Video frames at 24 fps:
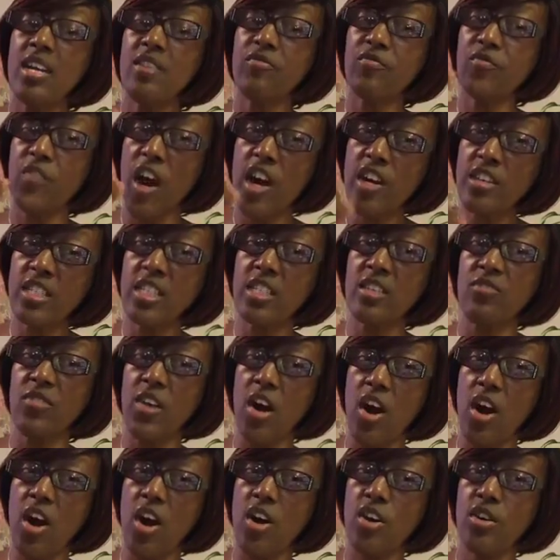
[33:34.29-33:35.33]
First of
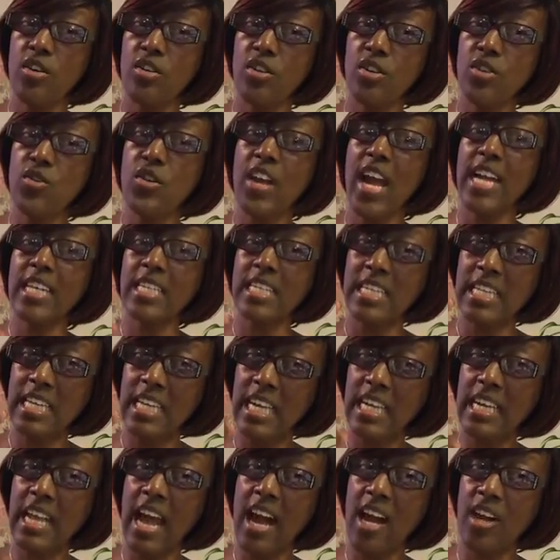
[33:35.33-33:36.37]
all, you got to
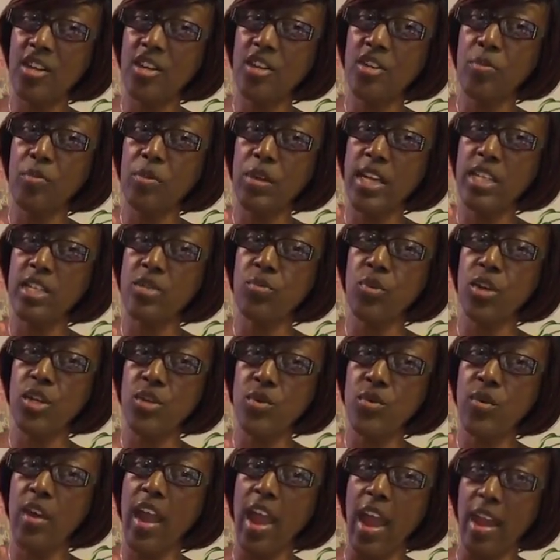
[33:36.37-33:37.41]
get out of the place where
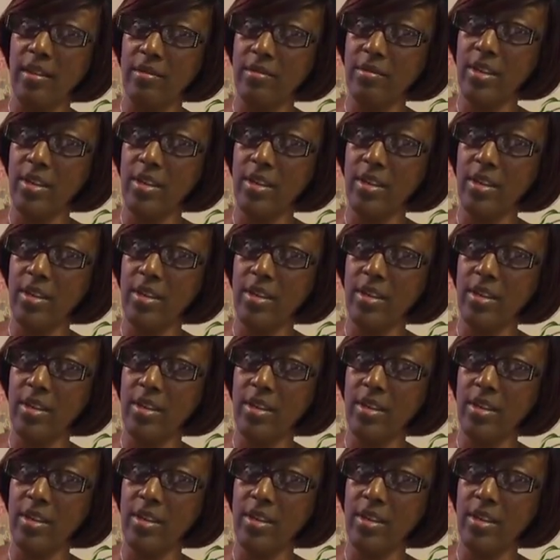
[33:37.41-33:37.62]
you at.